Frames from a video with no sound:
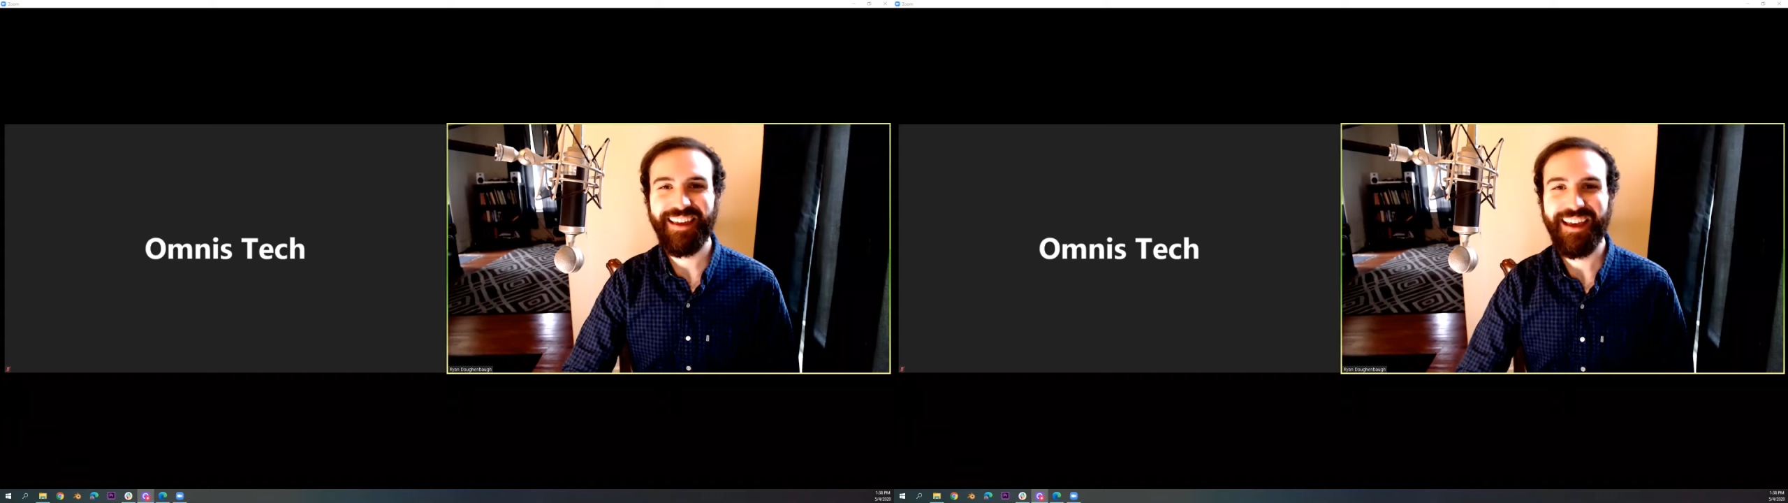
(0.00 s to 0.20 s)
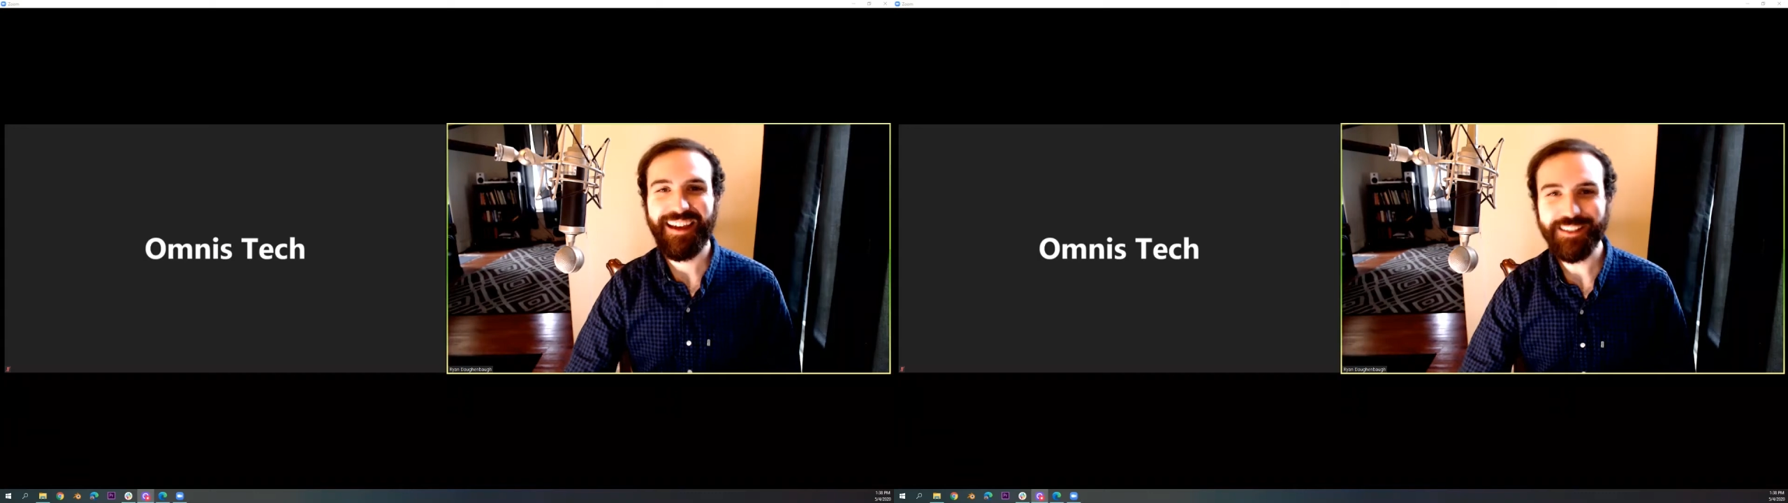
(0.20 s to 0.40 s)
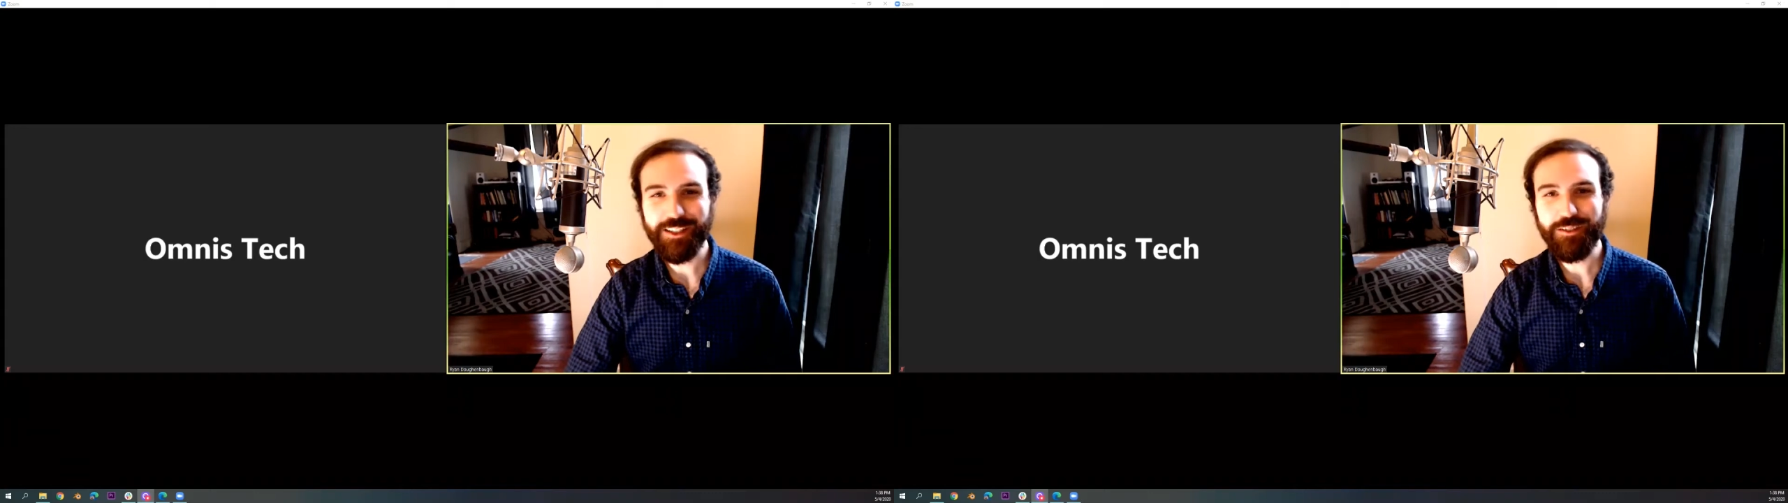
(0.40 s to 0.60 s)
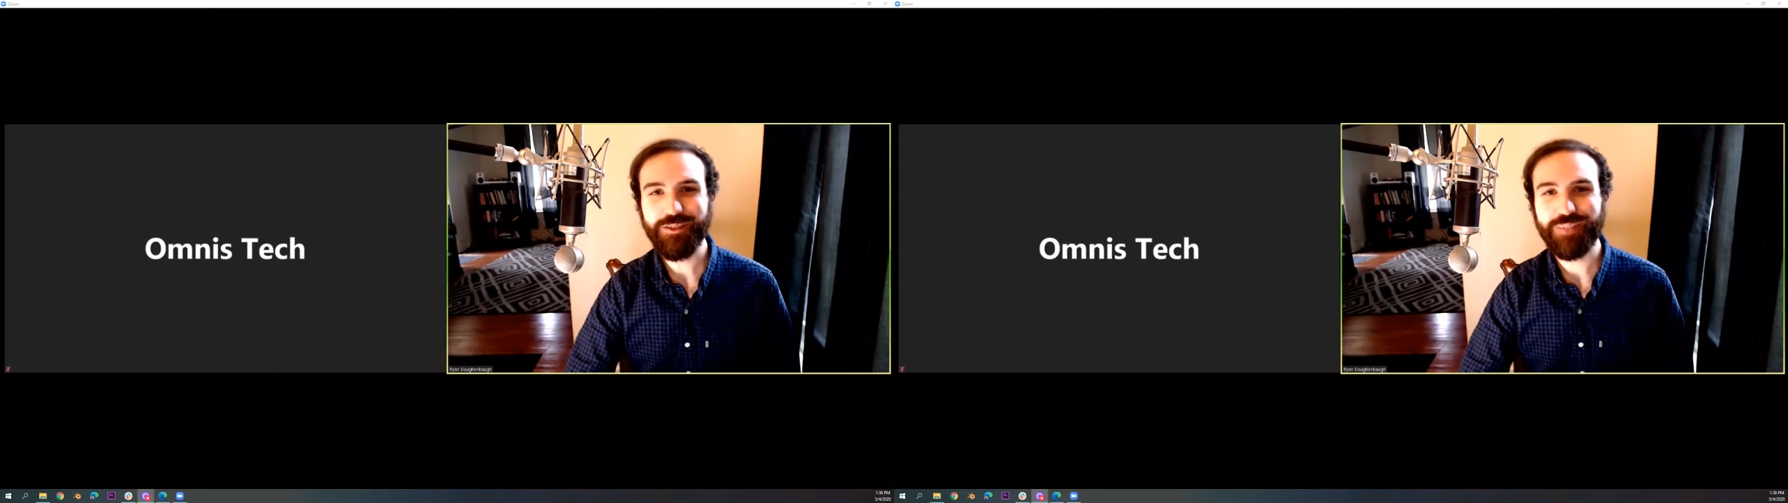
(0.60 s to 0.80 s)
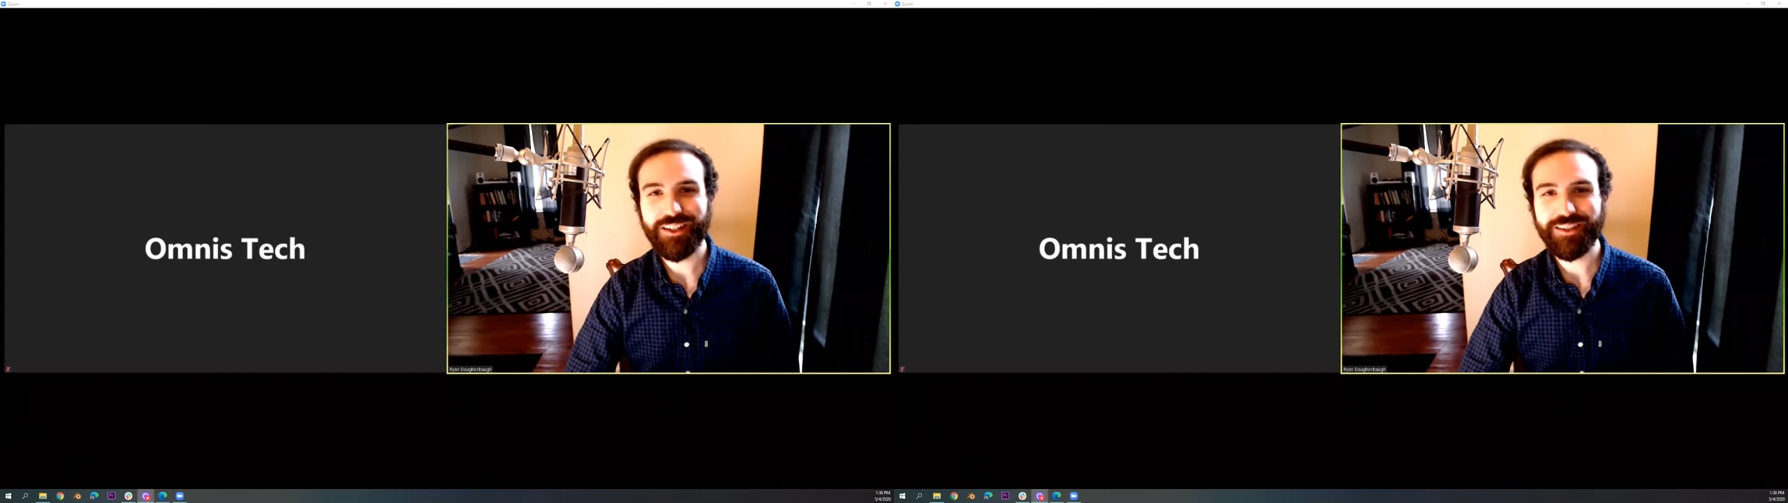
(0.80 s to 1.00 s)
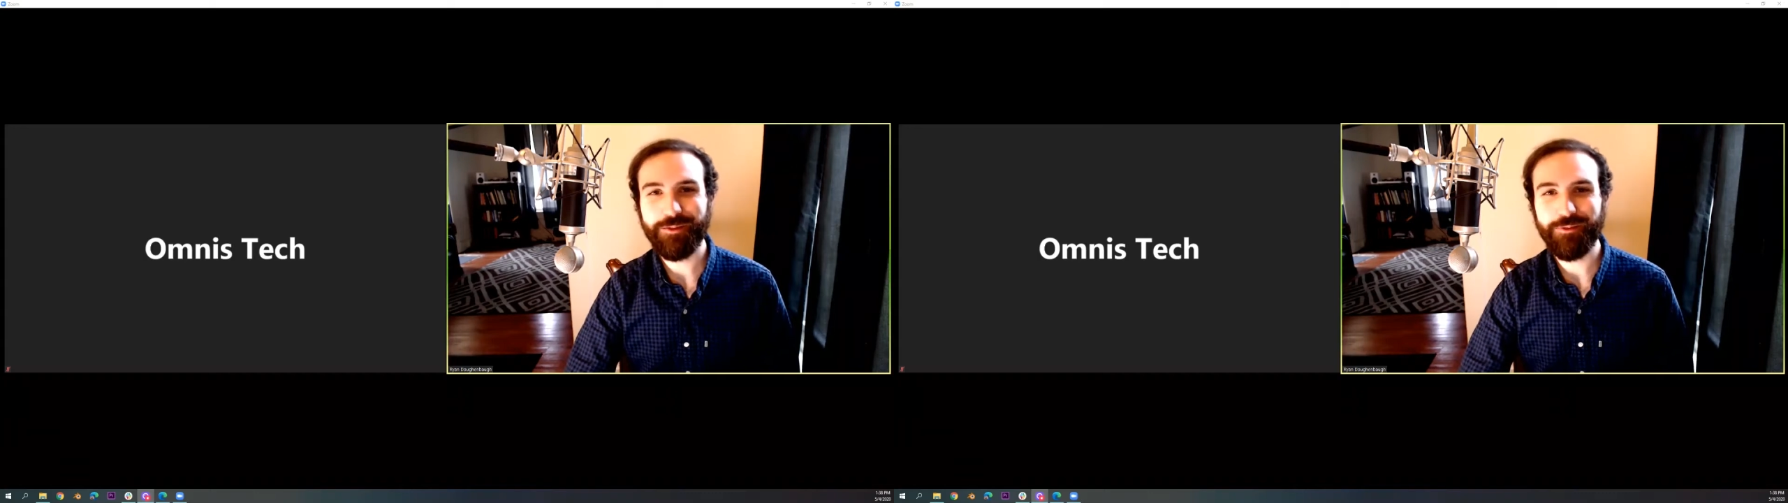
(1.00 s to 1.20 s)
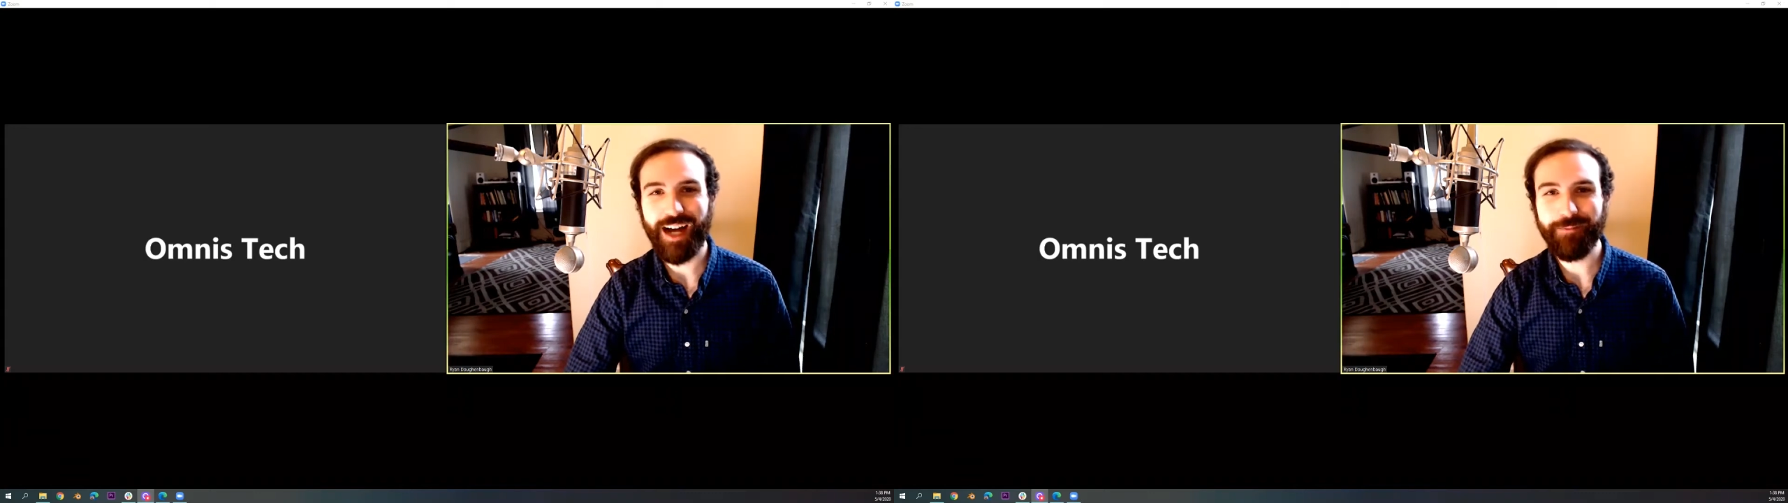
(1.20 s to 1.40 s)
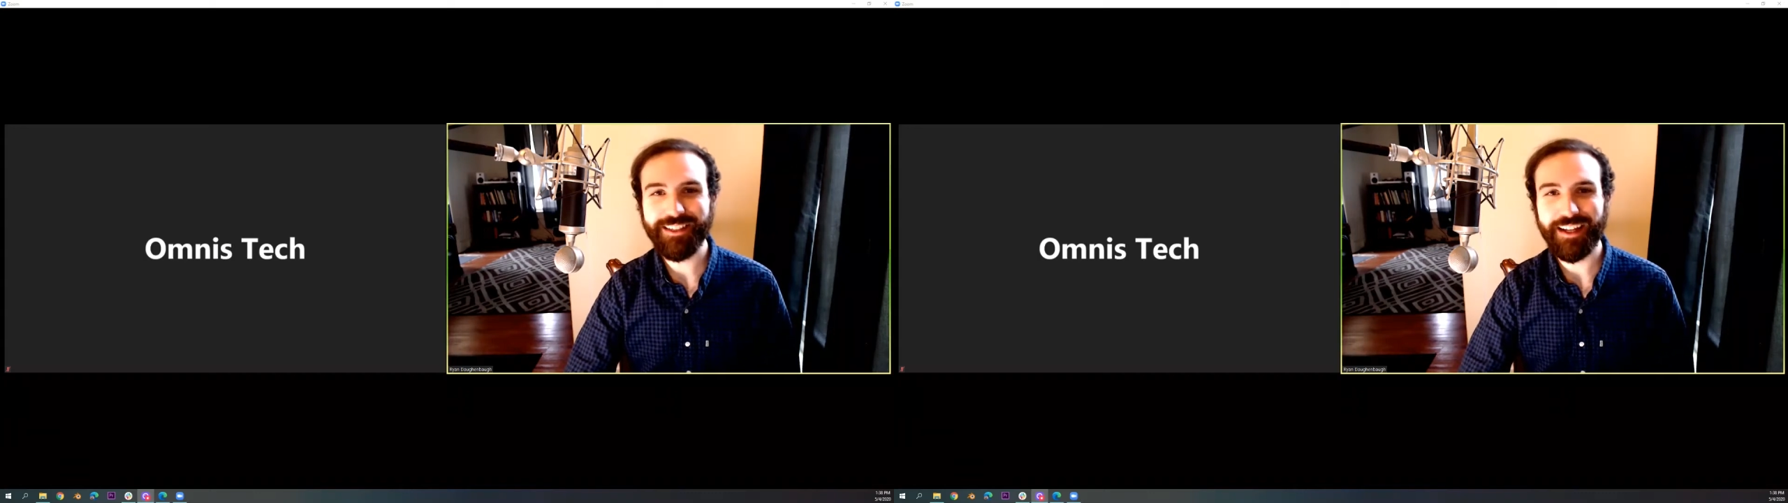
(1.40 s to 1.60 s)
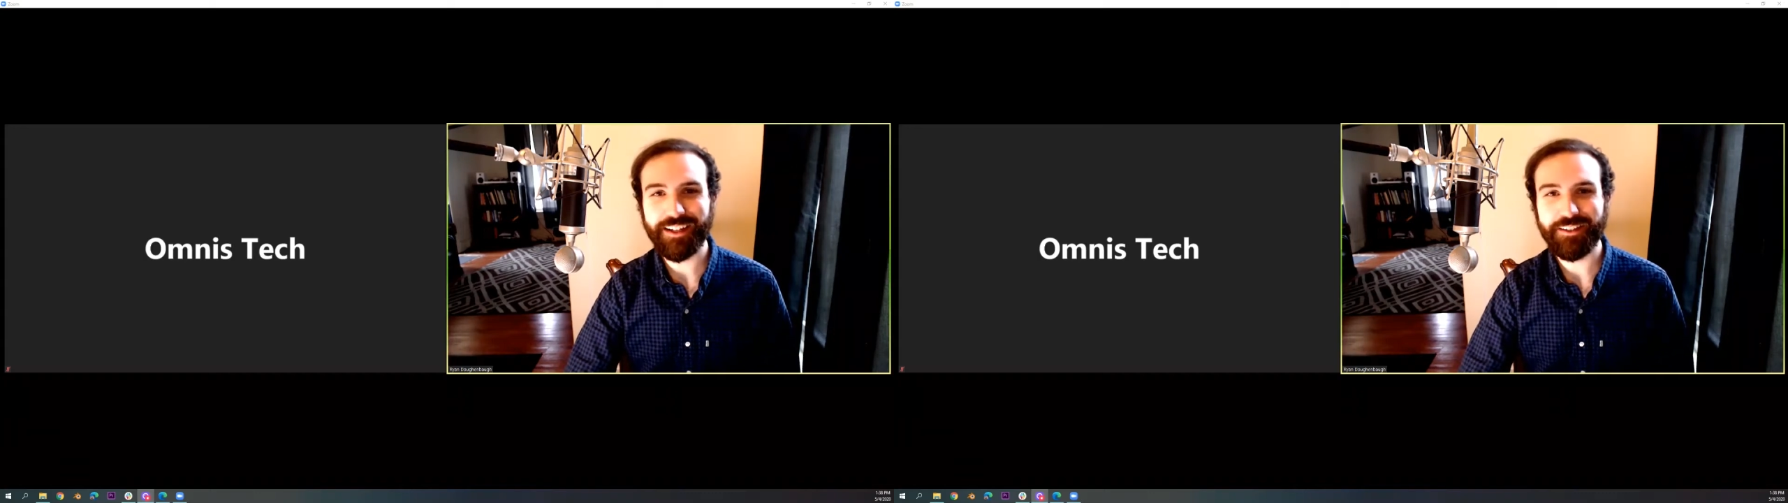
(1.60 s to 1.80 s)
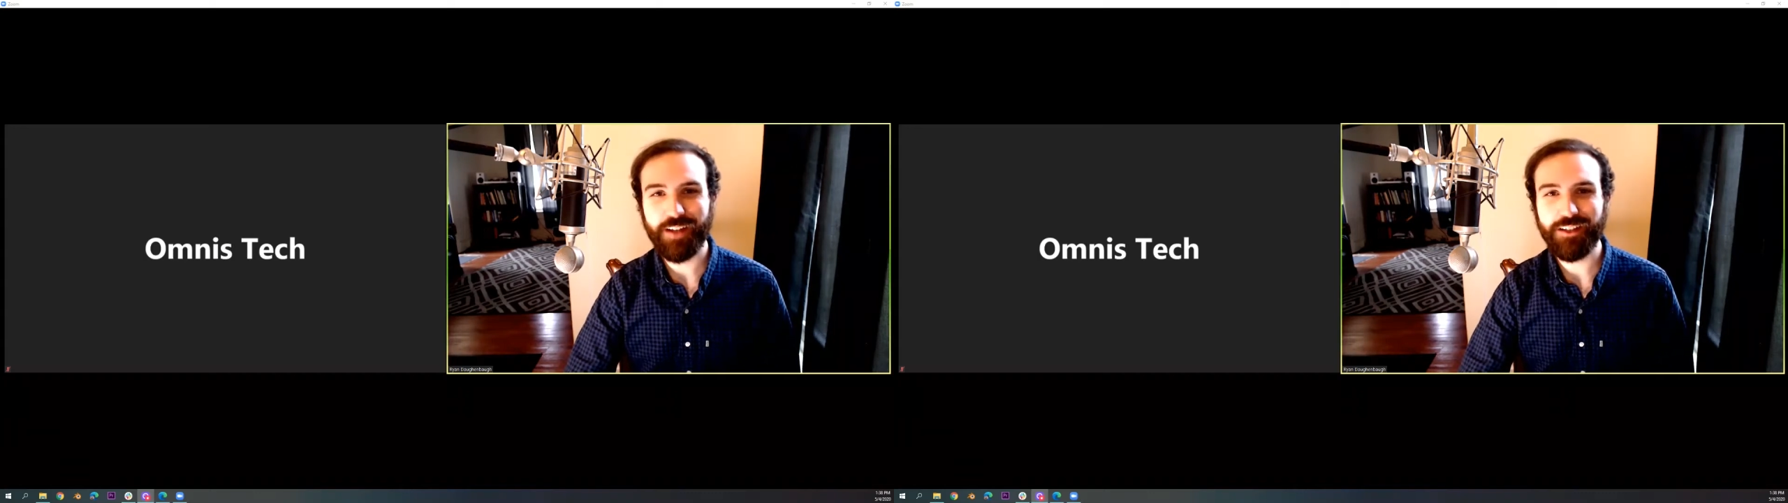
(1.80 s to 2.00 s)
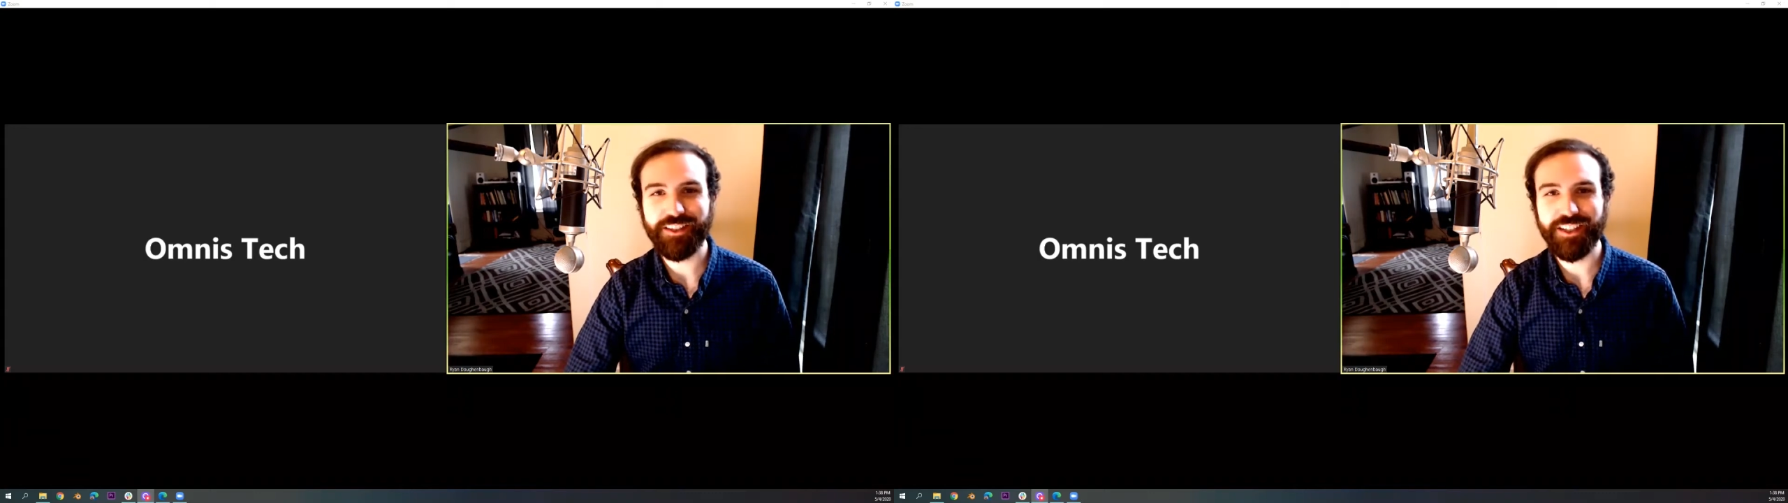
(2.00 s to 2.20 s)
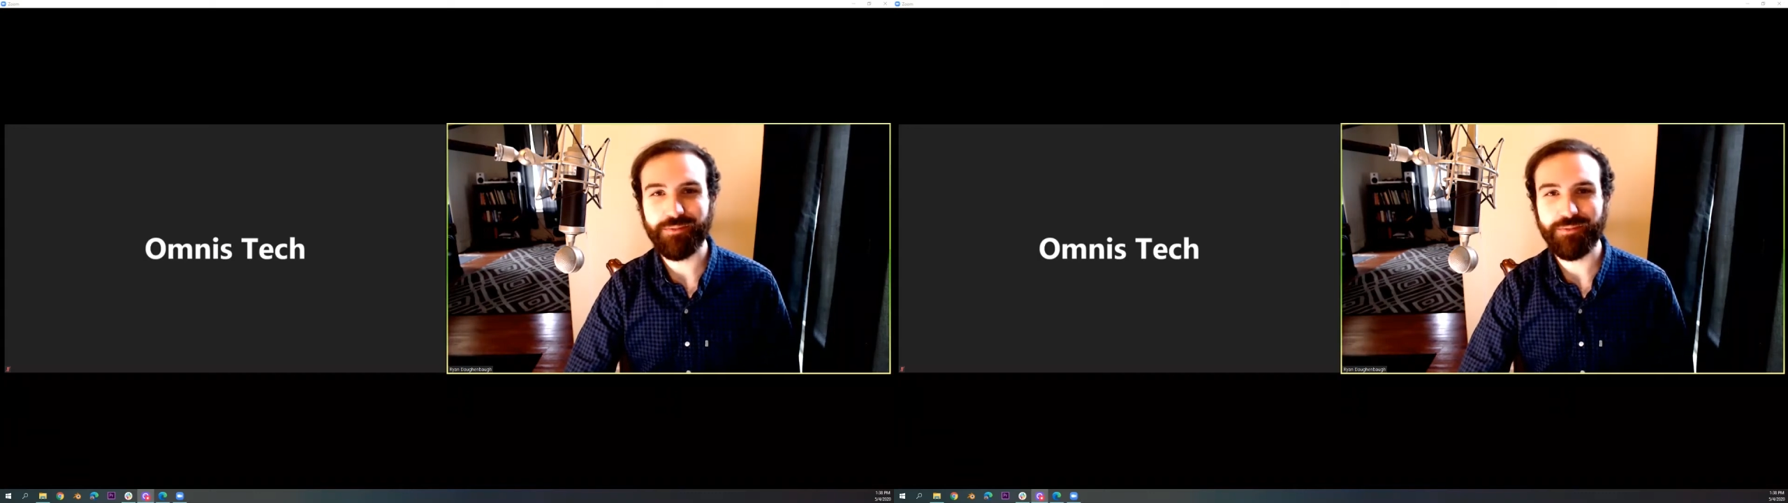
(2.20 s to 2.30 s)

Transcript: Hello and welcome to Omnis Technologies.